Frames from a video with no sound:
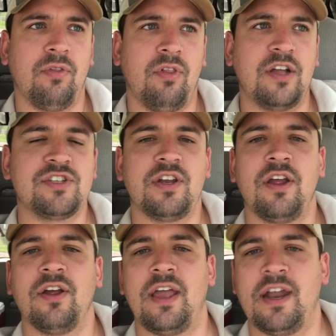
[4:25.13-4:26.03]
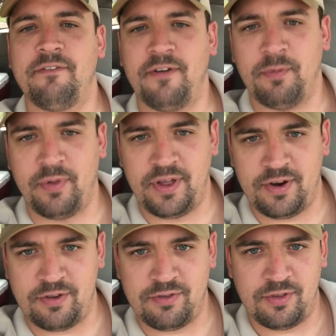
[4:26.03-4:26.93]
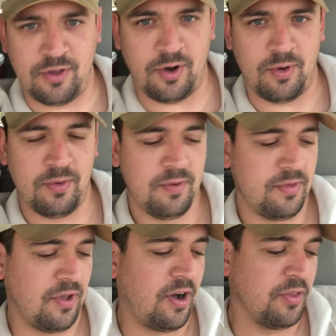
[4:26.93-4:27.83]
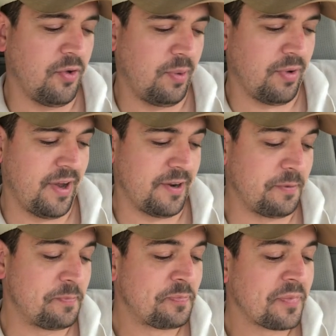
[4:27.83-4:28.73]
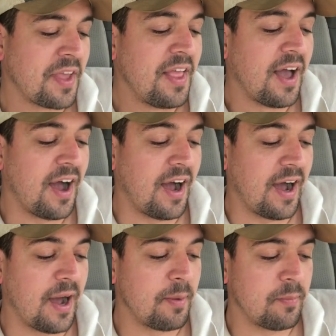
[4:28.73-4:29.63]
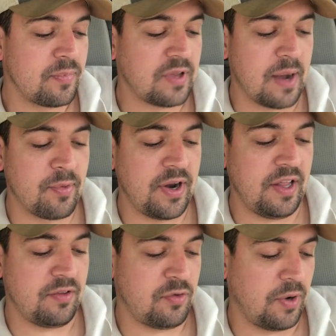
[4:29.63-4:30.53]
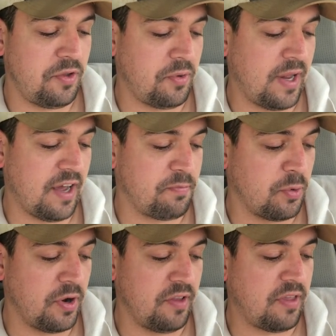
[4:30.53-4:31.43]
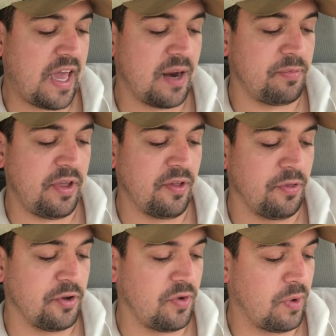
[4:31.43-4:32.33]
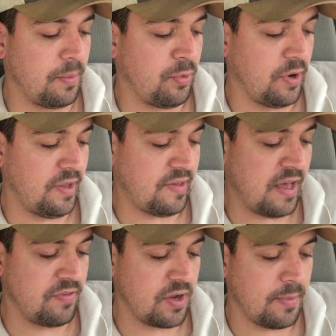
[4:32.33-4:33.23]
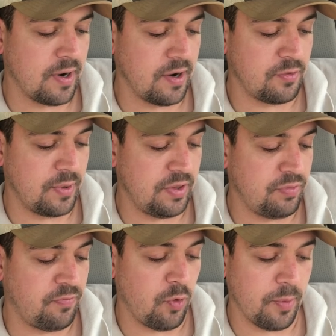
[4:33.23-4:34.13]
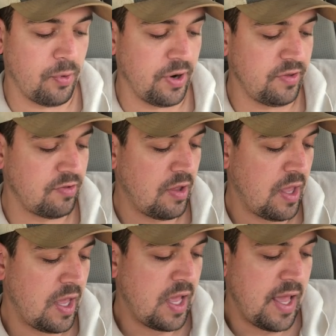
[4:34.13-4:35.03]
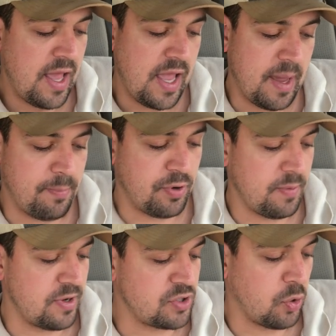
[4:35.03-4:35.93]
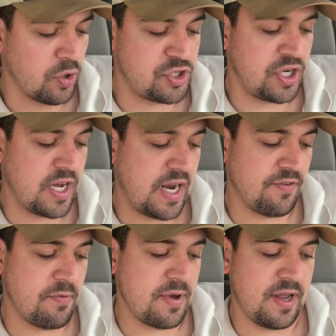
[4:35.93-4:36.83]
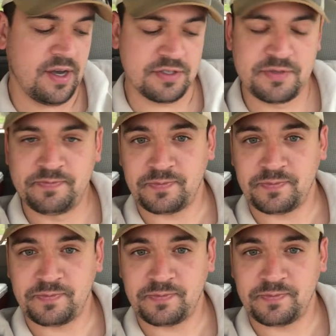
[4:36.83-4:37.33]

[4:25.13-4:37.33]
legendary NFL players know, the all-knowing Brandon. Tom Brady, 22.5 points. Adam Thielen, 31 points. Alvin Kamara, 24 points. And pretty much horseshit out everybody else.